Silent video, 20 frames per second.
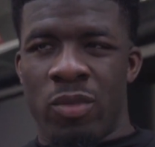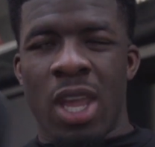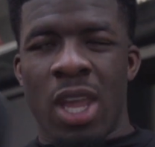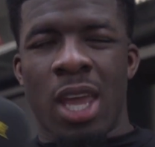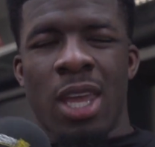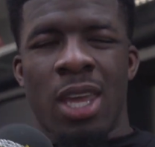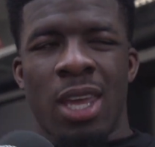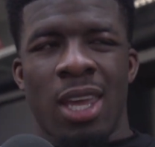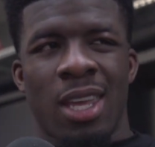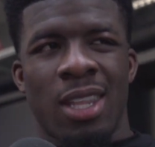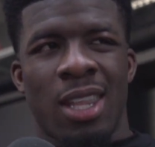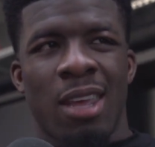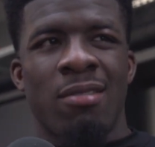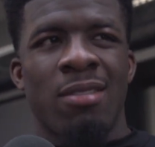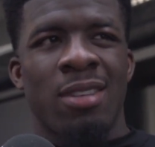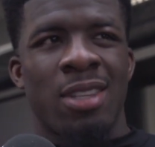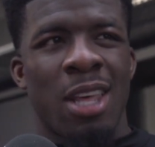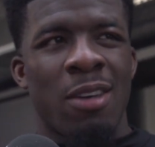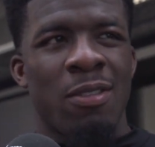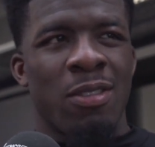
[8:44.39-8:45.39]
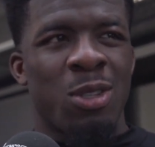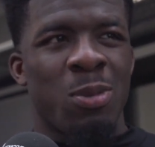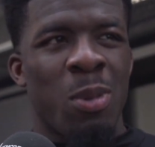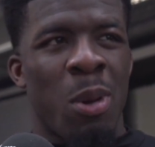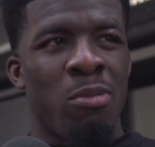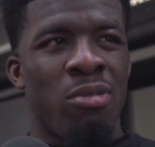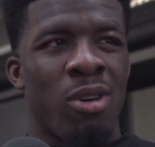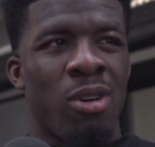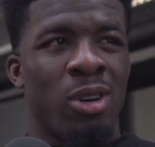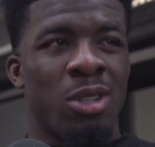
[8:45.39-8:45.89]
Yeah, yeah, Devin's my
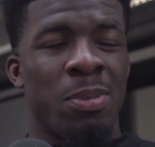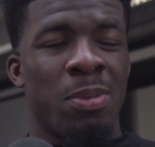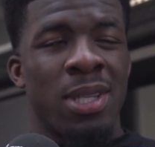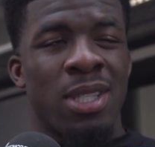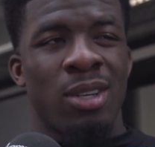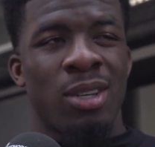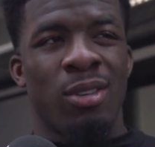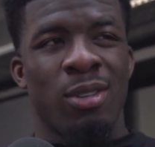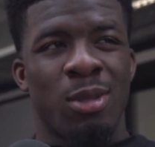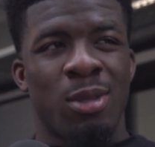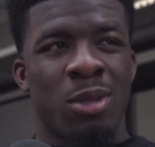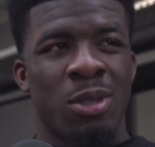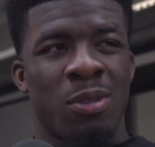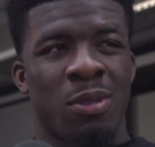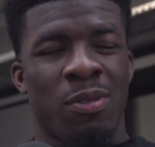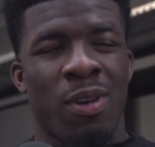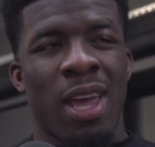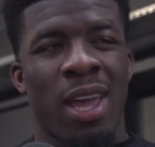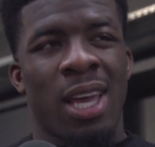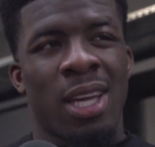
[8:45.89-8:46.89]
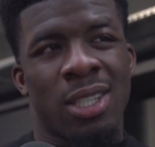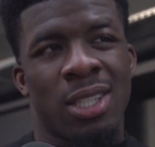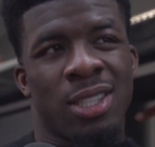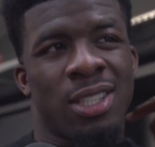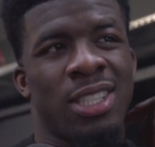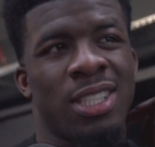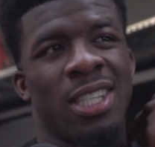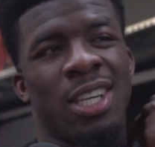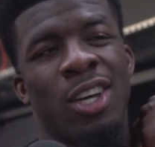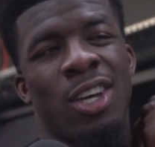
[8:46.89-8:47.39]
bro. I was meant to go to his fight
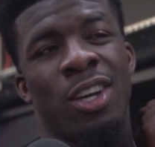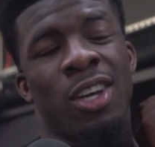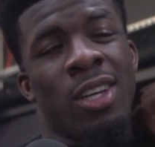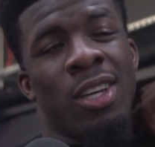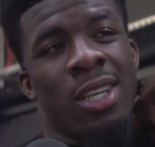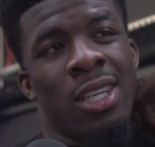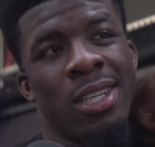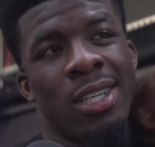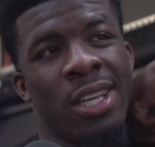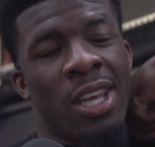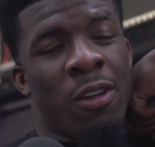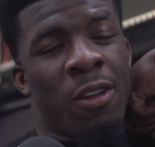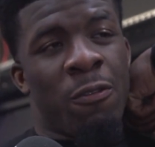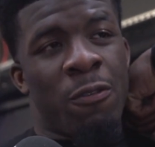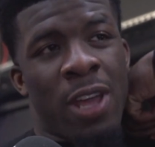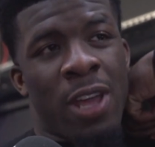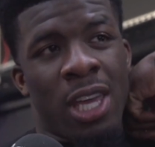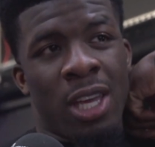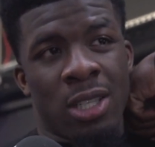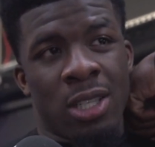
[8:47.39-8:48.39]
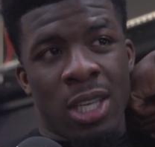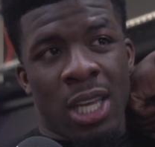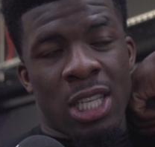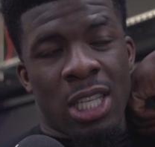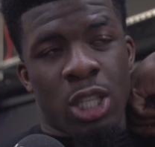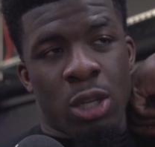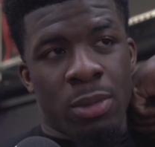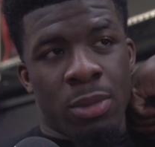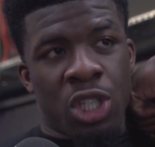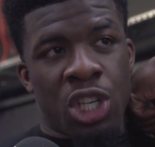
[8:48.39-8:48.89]
actually in Vegas
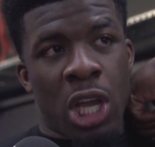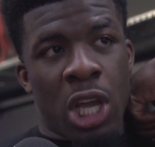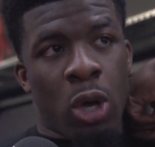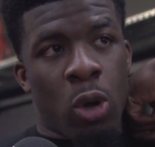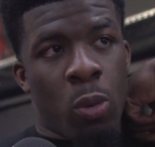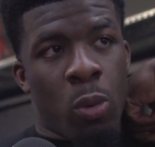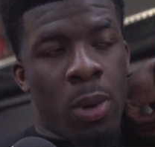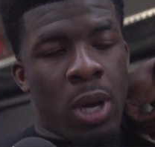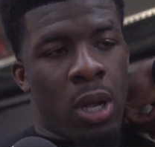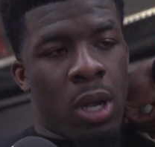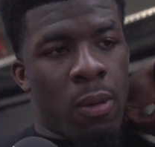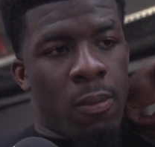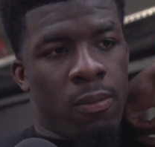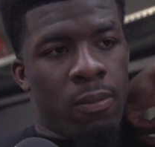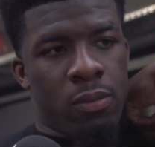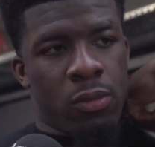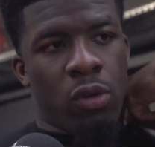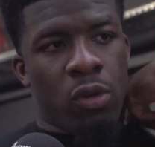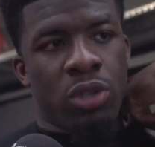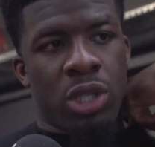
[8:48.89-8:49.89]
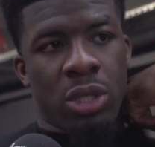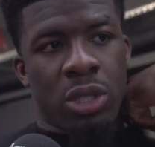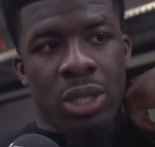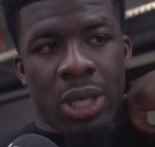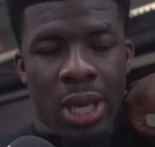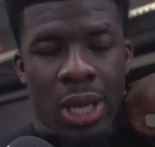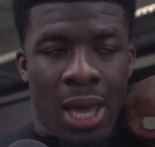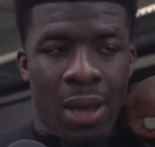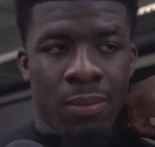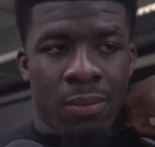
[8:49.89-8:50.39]
against Lomachenko, but obviously I was
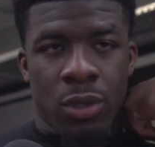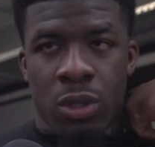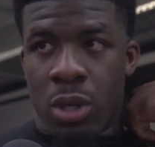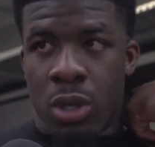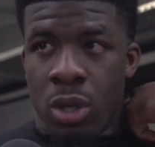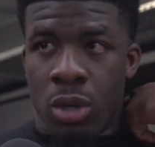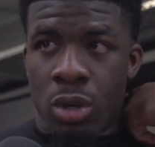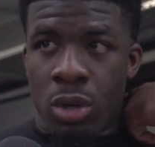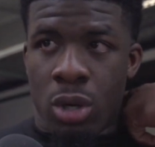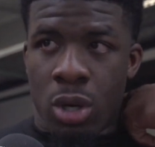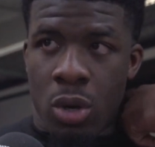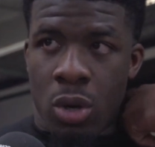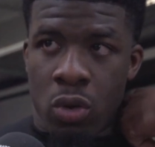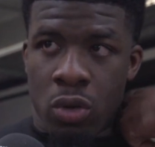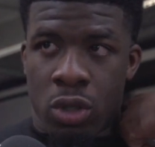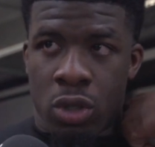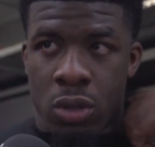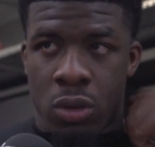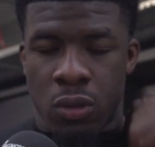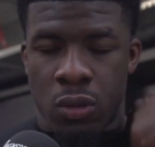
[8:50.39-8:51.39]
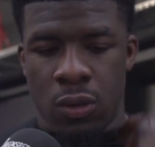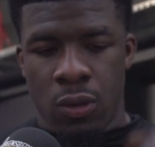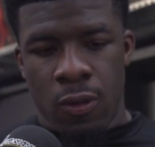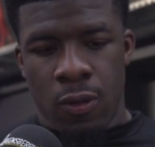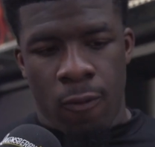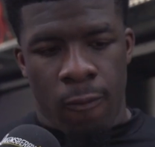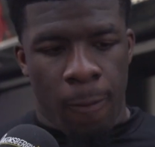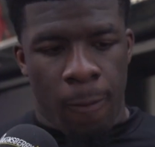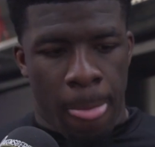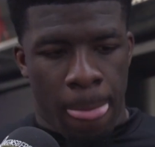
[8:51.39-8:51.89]
in camp, so I couldn't go. So
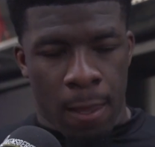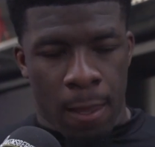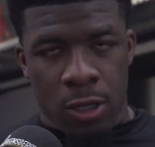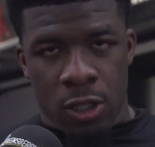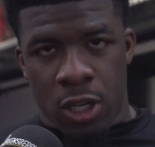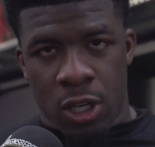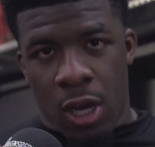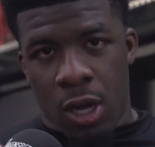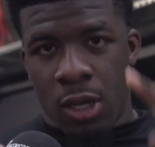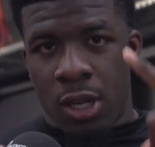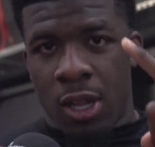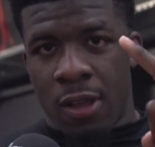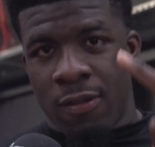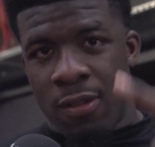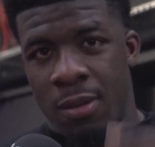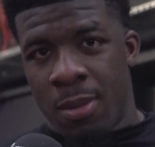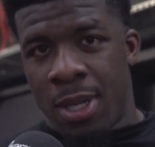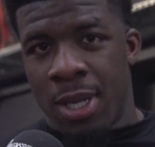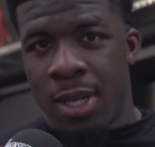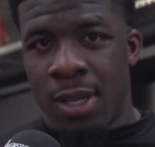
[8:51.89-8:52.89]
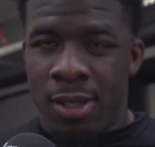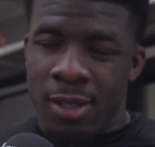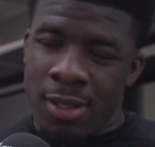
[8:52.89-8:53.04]
shout out Devin, man.